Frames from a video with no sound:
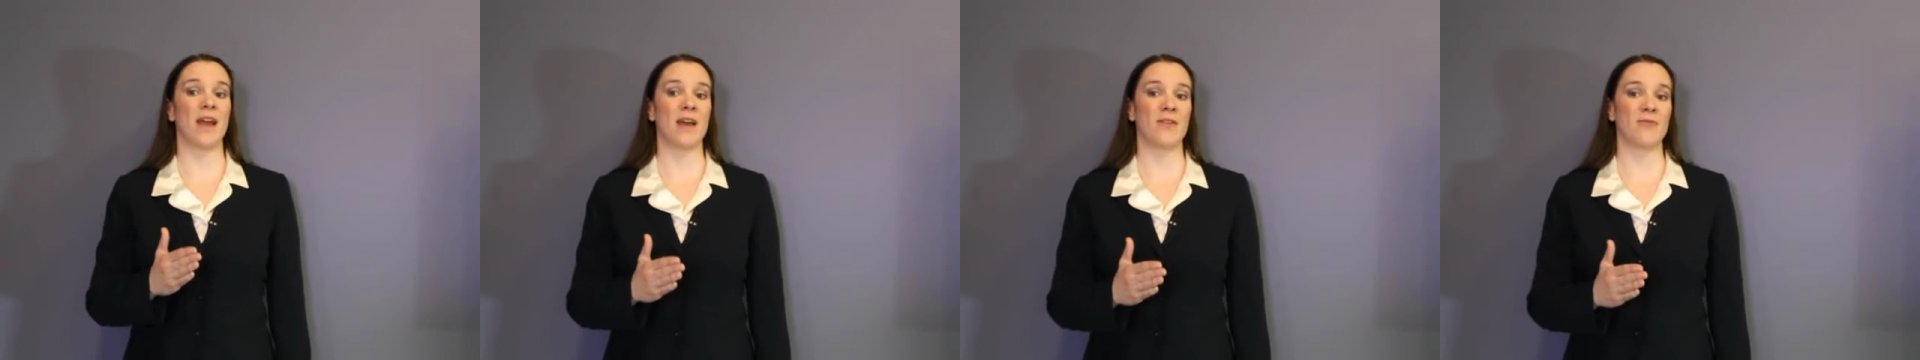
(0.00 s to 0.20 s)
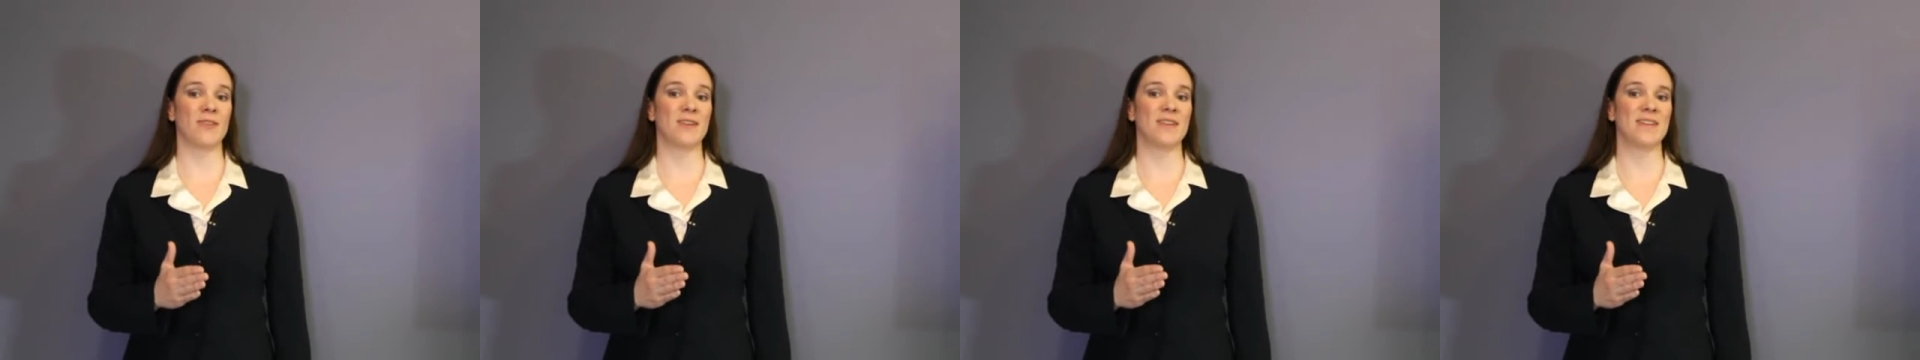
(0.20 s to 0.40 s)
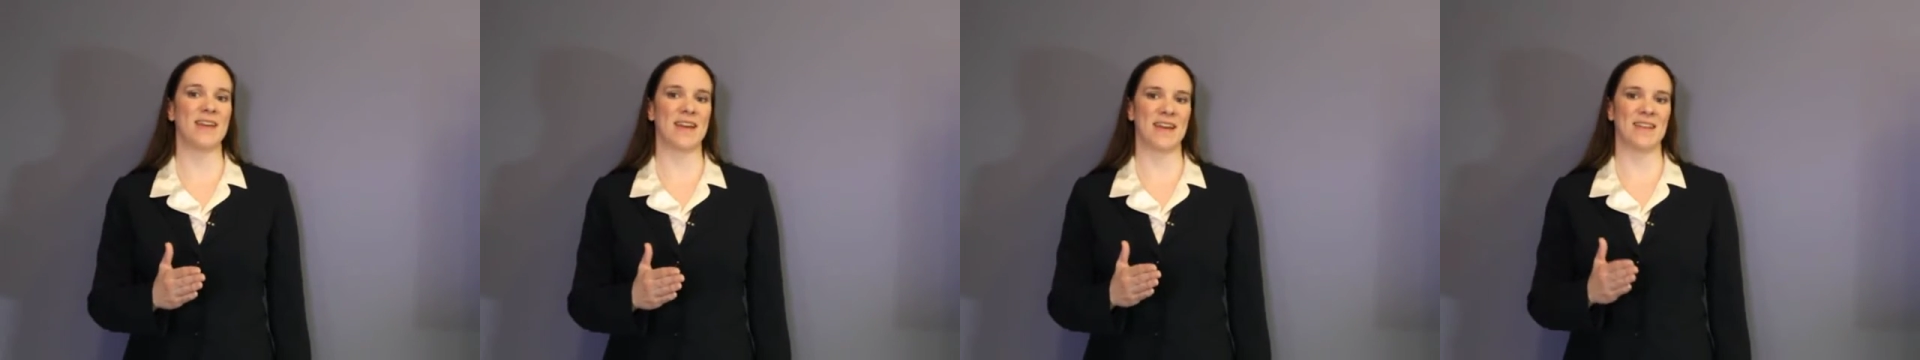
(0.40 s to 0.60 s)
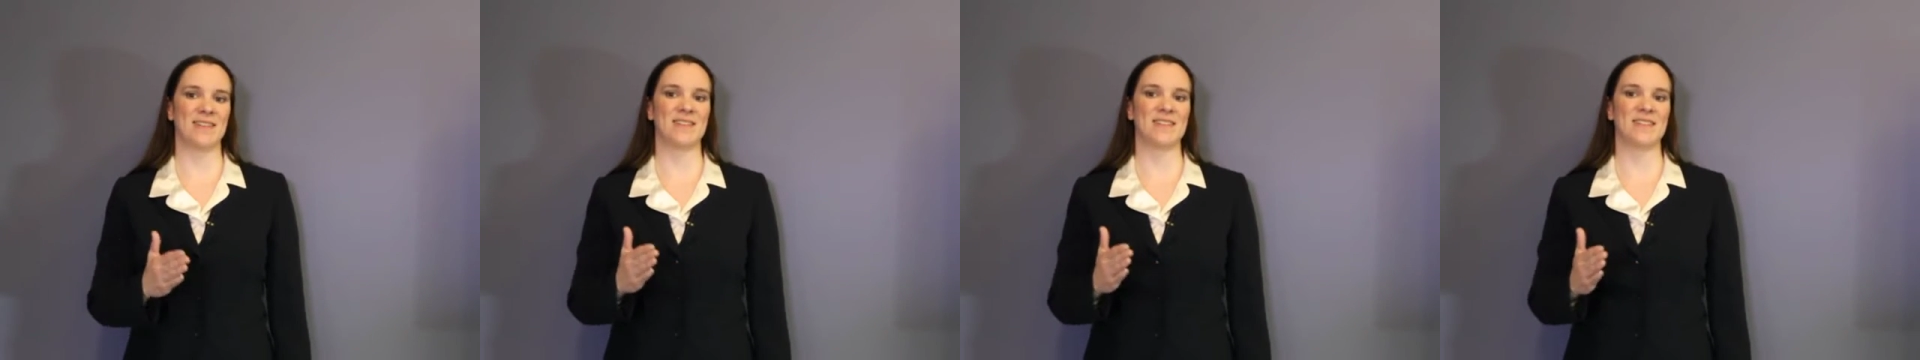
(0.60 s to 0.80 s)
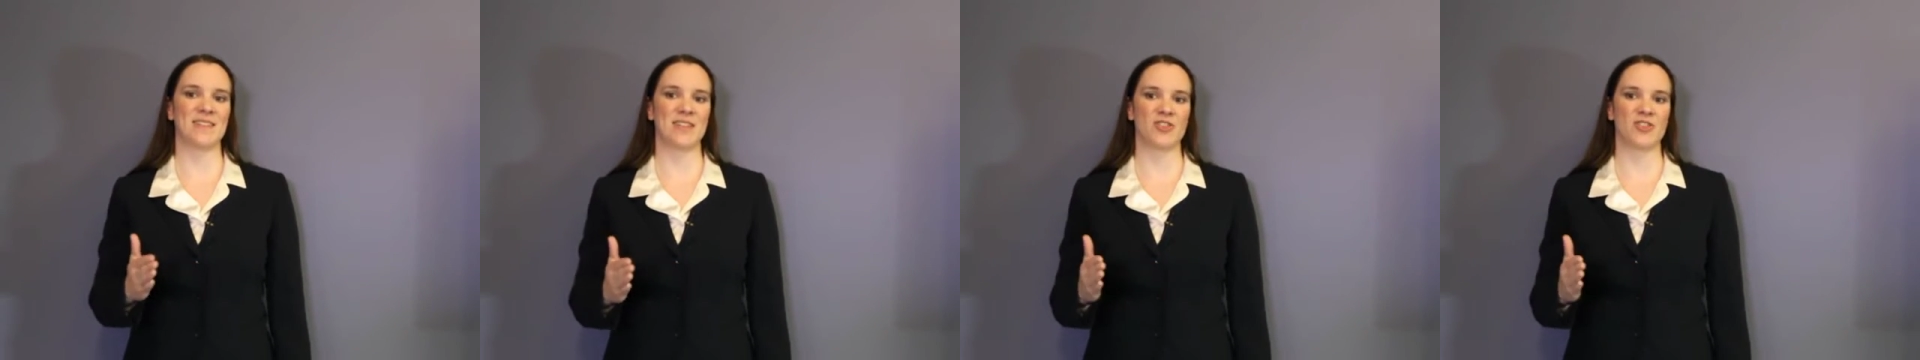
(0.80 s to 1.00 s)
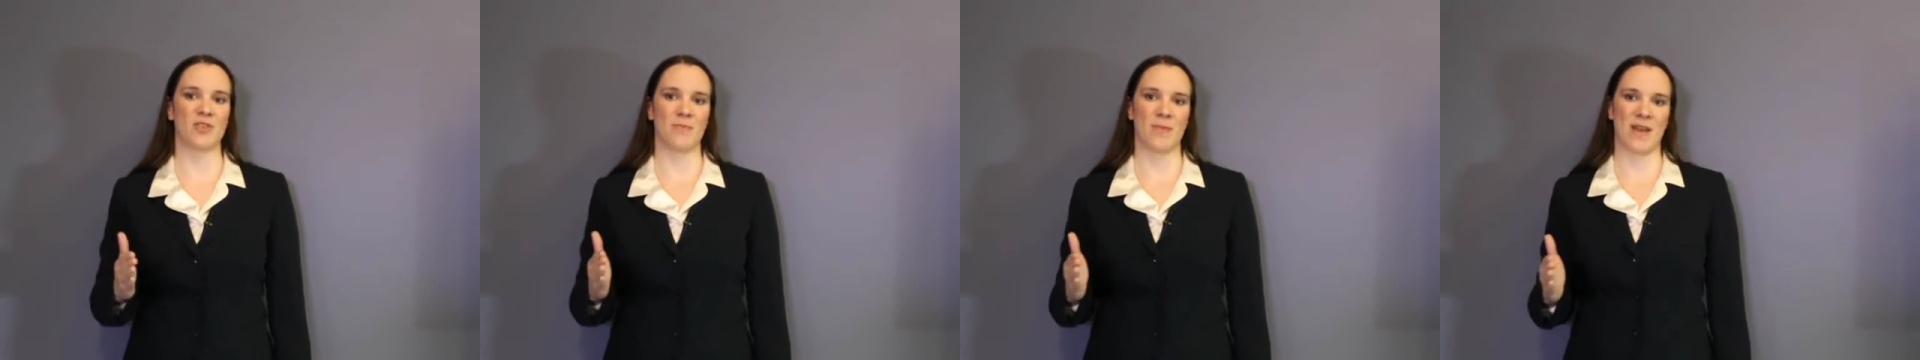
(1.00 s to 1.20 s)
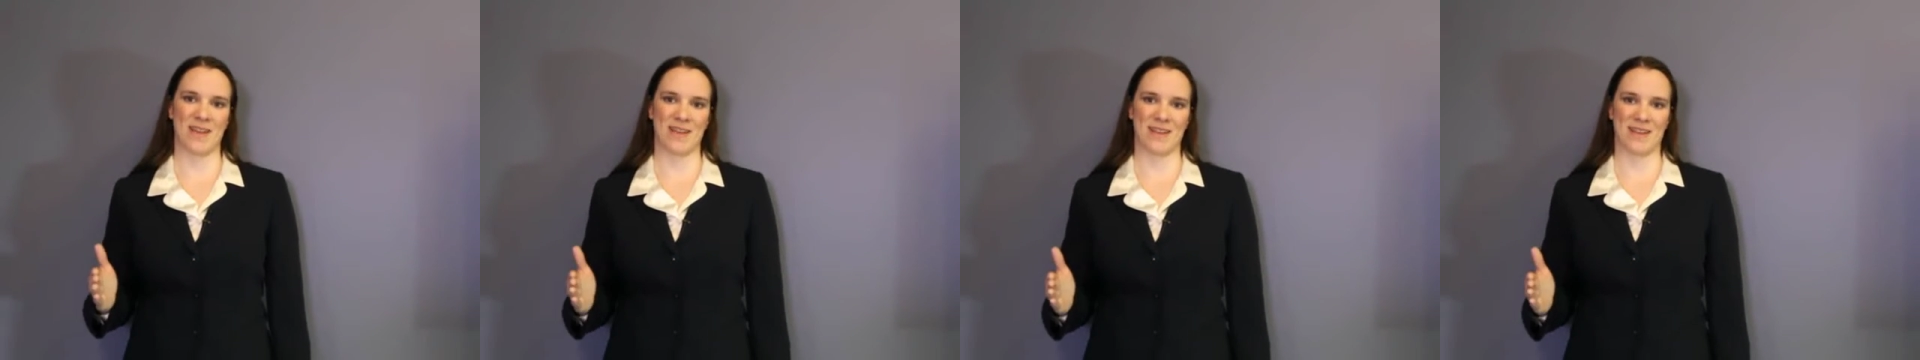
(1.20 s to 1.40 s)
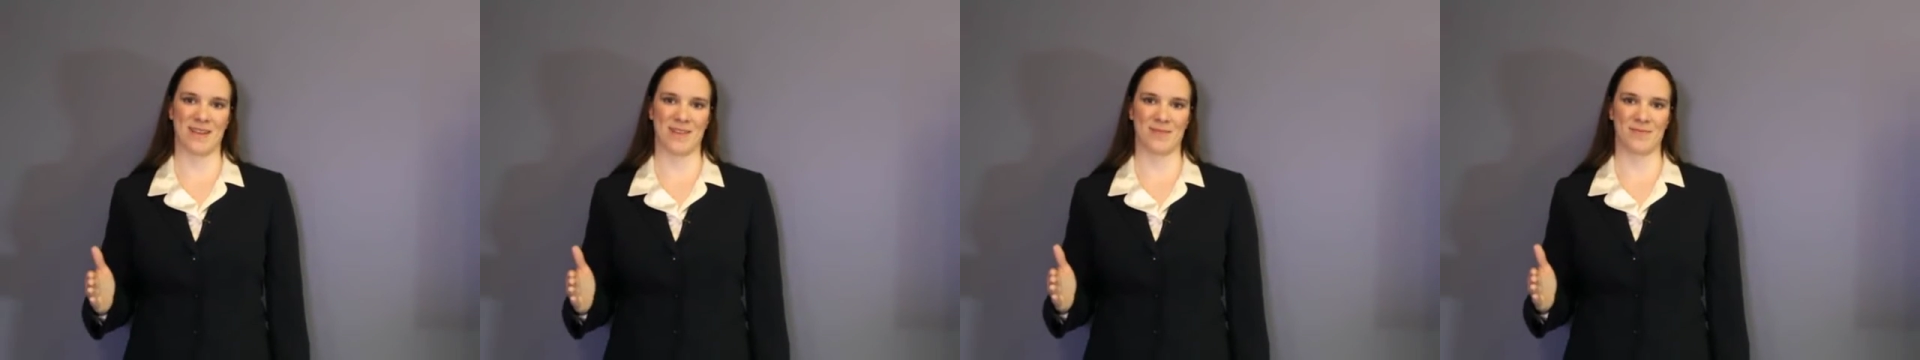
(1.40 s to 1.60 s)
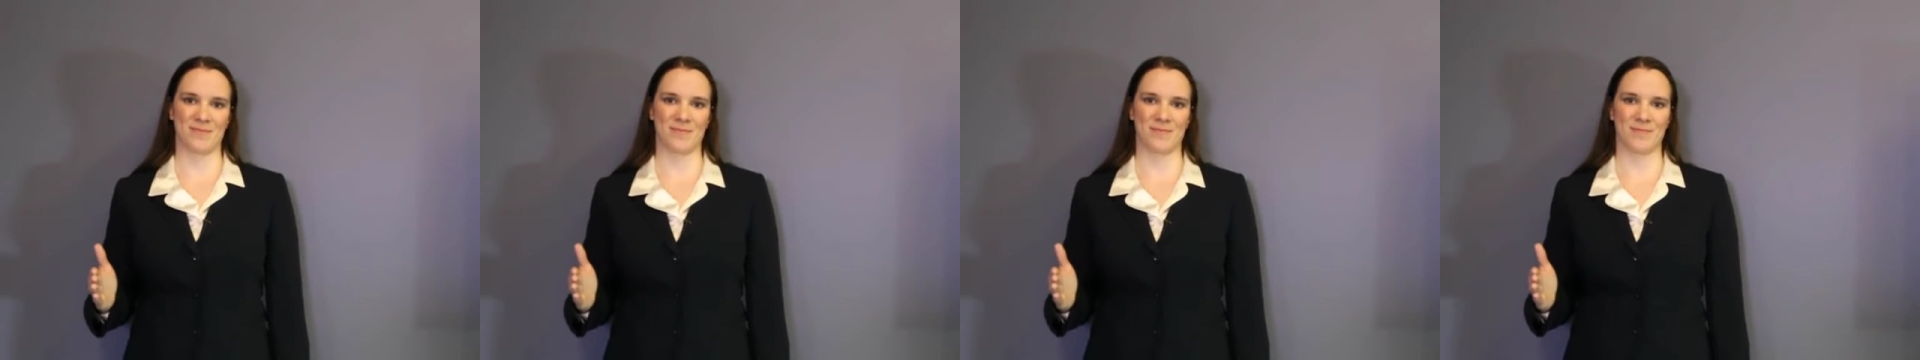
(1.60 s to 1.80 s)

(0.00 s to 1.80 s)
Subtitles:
everyday decision-making.